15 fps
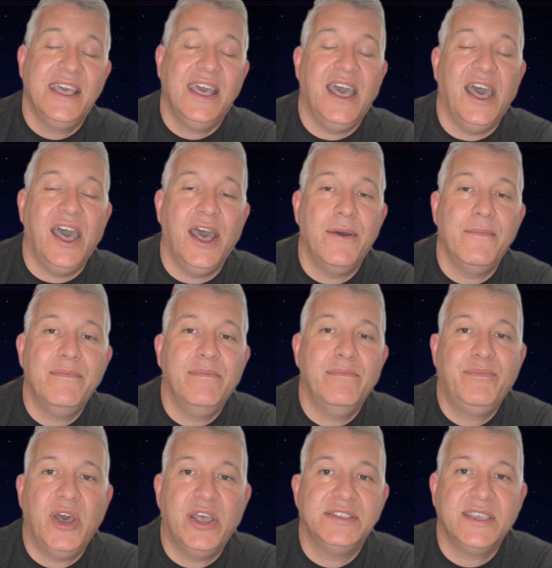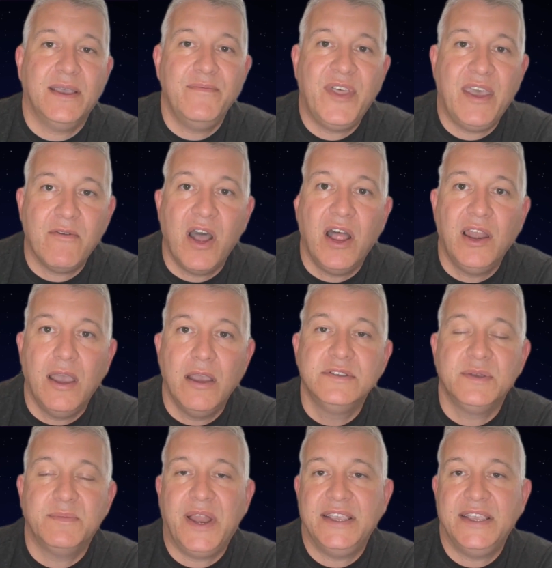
But there are loads of